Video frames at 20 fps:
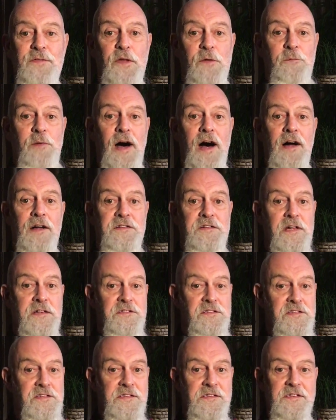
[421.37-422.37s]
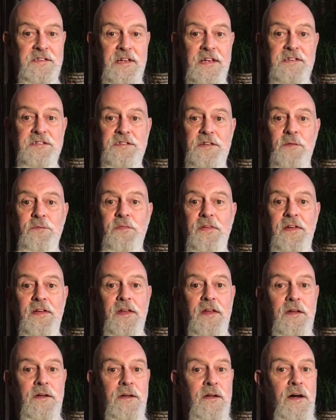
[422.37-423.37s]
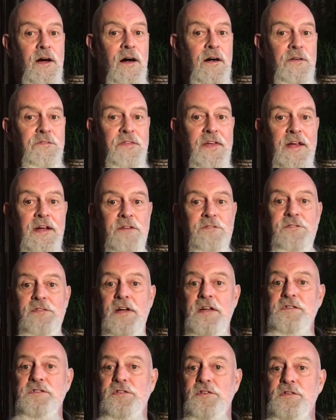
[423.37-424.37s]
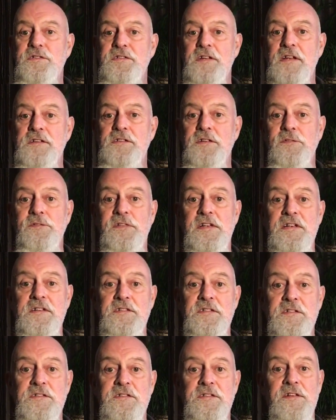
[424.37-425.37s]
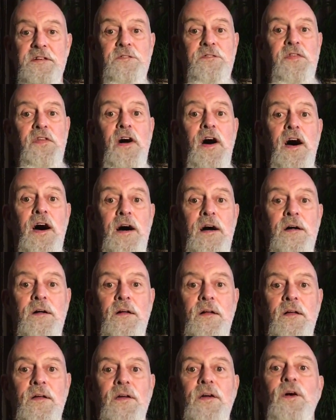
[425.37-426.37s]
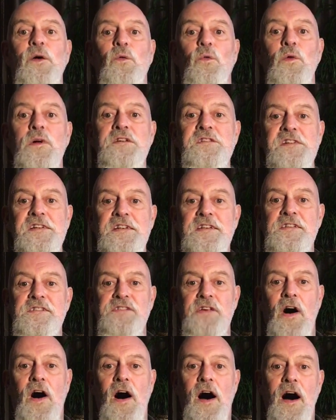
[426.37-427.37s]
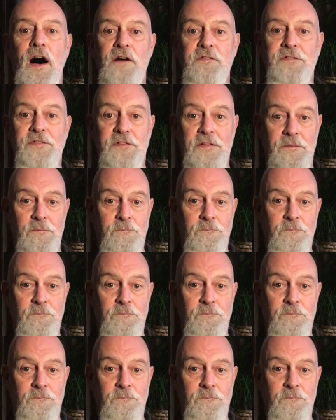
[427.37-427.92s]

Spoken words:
the politicians say something that offends your sense of decency of thought, which is often.